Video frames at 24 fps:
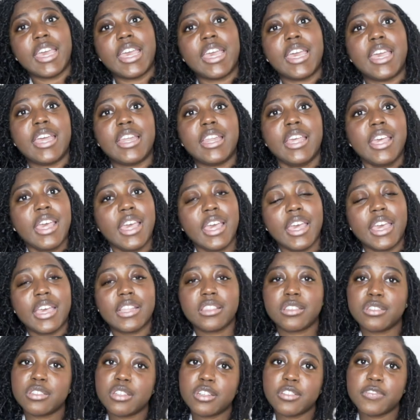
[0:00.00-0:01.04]
and
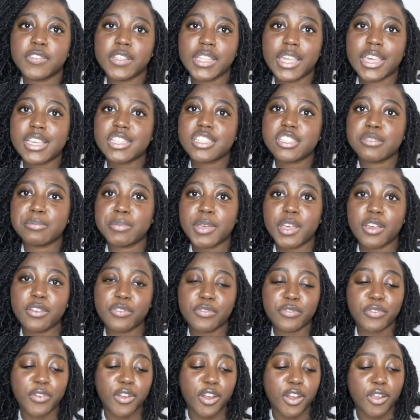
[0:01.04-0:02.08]
hit the notification bell
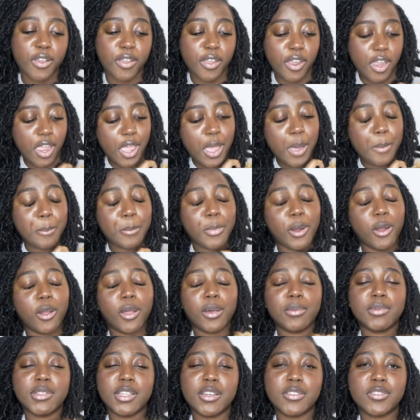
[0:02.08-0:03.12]
for more
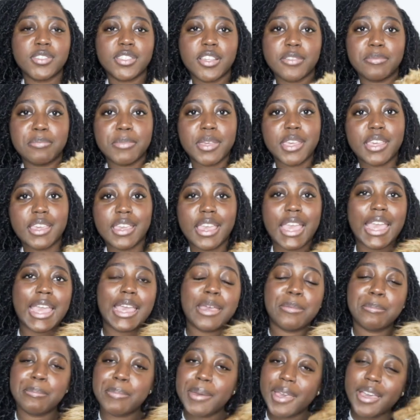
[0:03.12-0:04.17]
uploads of me
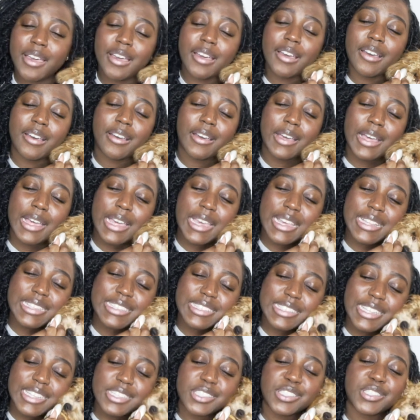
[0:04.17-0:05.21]
and Belle, and
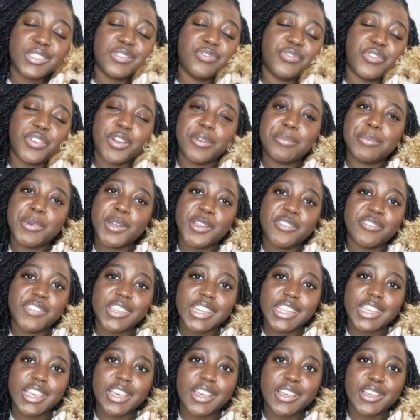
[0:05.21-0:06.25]
stay tuned for more
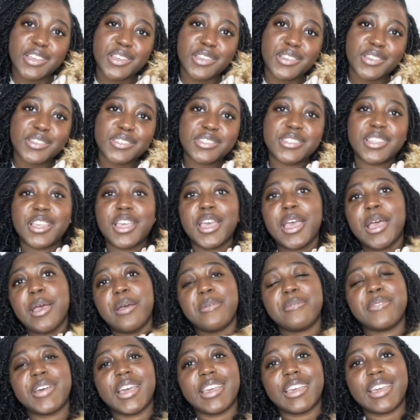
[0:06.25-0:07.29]
videos.
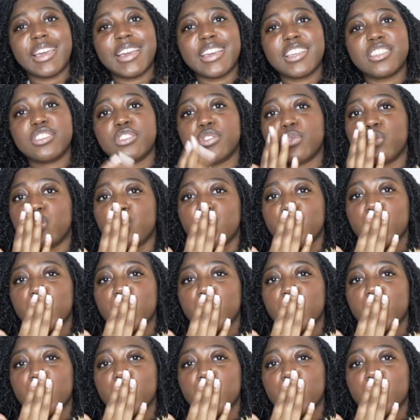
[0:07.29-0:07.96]
Bye guys.